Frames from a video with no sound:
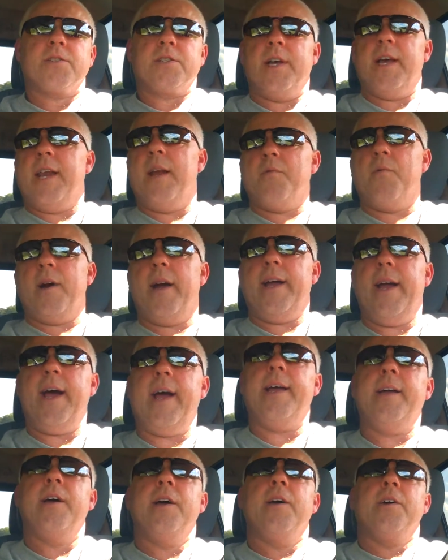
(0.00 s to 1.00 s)
So anyway,
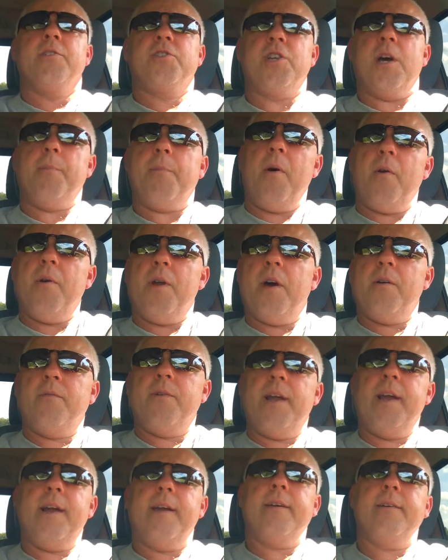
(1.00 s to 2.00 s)
hey, jump on
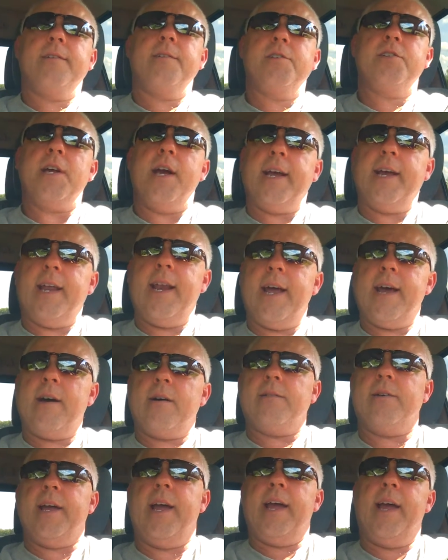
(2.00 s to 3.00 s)
over there, check it
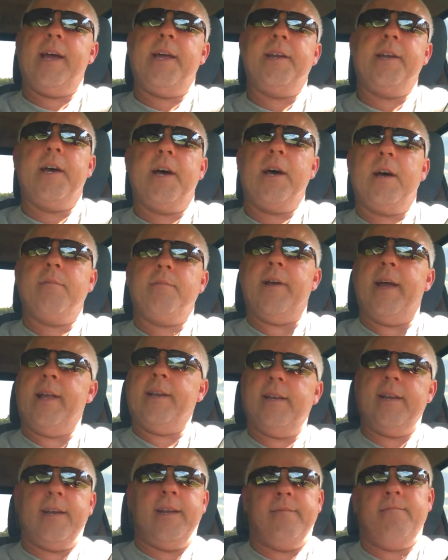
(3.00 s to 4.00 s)
out, and, um,
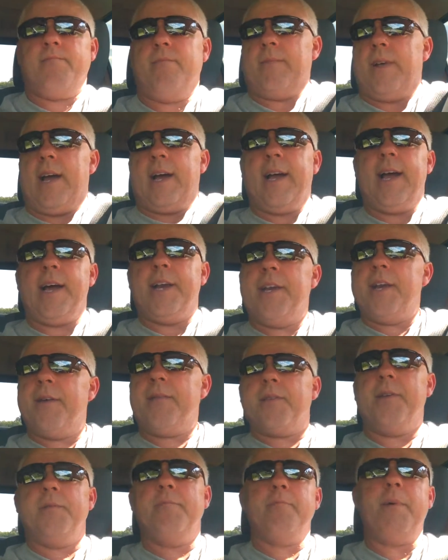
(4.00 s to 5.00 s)
and, and I got
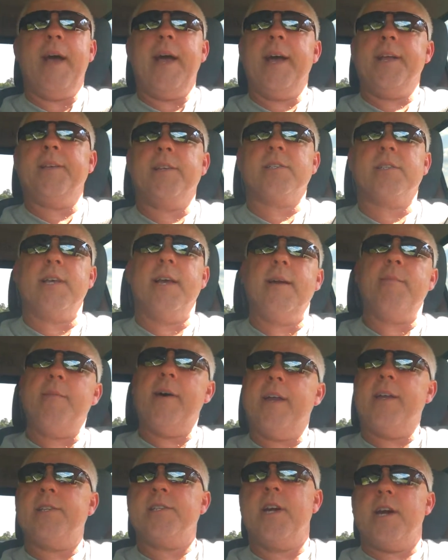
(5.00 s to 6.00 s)
nothing bad to say
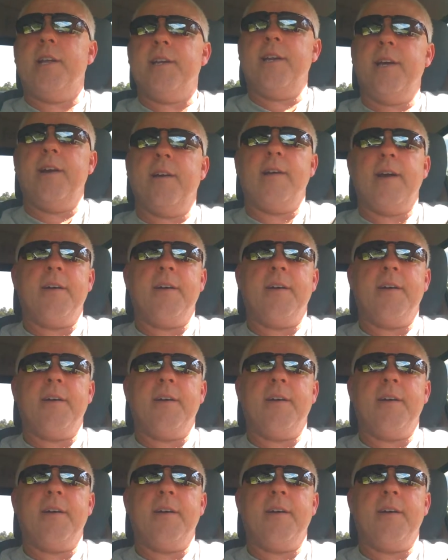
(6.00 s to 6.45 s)
about a John Deere.